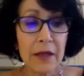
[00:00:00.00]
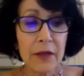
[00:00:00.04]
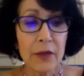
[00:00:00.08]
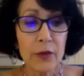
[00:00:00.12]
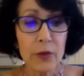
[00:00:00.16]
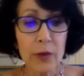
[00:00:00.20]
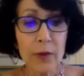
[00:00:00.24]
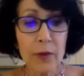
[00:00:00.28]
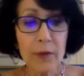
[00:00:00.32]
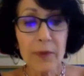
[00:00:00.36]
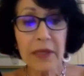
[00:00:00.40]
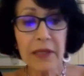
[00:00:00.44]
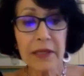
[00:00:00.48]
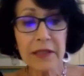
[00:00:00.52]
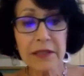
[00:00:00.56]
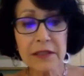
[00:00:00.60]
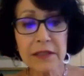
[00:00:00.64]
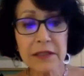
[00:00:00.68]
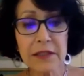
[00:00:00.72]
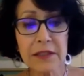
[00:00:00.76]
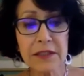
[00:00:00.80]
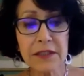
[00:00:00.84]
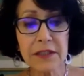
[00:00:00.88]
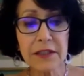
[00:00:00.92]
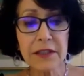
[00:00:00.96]
The remedy is
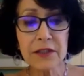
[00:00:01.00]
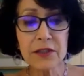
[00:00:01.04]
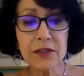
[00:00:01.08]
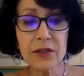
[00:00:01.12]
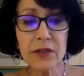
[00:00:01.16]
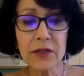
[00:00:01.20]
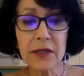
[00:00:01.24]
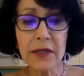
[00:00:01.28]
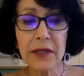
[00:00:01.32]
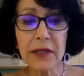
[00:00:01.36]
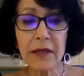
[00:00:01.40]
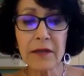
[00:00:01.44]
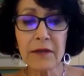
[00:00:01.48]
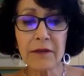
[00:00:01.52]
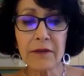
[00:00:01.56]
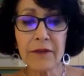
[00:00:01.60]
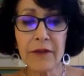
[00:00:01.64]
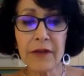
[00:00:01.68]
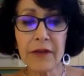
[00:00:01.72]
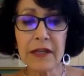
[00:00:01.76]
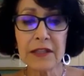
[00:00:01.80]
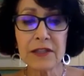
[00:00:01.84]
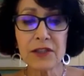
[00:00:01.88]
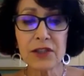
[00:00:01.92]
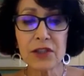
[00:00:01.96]
listening to any of
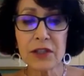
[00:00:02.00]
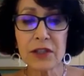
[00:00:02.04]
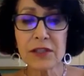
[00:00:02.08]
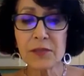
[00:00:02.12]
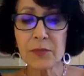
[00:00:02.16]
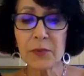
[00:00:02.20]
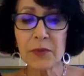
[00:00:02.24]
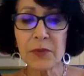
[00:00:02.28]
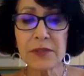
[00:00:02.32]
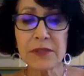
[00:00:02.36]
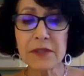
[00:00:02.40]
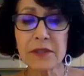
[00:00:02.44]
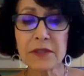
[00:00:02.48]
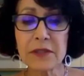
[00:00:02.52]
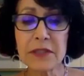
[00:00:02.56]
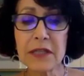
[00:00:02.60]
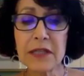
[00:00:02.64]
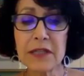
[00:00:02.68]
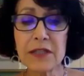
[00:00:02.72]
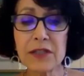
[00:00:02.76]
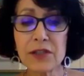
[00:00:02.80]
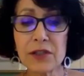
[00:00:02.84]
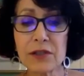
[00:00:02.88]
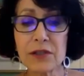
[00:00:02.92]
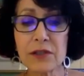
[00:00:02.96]
AJ's
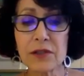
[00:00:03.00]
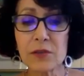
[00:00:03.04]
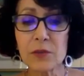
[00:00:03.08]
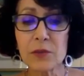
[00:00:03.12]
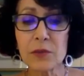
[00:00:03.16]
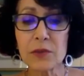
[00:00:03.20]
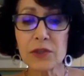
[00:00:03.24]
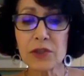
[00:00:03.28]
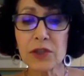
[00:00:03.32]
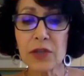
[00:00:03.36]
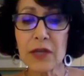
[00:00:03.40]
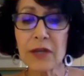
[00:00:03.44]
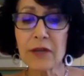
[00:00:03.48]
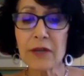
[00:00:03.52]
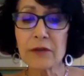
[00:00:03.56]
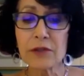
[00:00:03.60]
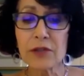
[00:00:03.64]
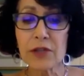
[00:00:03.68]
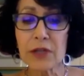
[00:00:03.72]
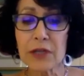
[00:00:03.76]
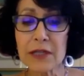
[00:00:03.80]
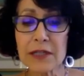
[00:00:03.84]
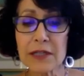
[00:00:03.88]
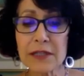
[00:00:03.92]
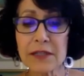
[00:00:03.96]
presentations, which
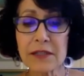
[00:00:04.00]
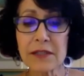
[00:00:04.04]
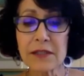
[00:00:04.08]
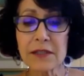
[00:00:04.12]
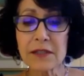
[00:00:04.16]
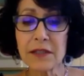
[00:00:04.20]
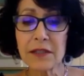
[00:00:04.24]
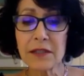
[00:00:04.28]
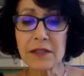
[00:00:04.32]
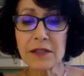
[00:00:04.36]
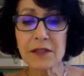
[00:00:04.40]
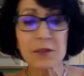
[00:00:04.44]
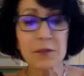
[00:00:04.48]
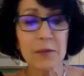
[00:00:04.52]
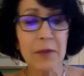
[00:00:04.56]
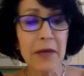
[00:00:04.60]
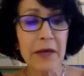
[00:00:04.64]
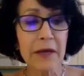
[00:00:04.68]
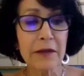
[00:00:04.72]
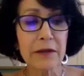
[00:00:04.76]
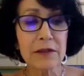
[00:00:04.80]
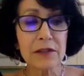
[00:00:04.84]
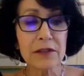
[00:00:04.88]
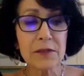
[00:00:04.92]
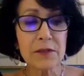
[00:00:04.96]
energizes and
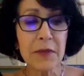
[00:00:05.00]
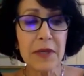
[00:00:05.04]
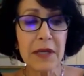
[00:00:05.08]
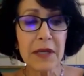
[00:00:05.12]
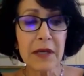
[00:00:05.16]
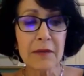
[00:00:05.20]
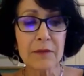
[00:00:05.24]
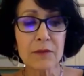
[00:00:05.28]
inspires me.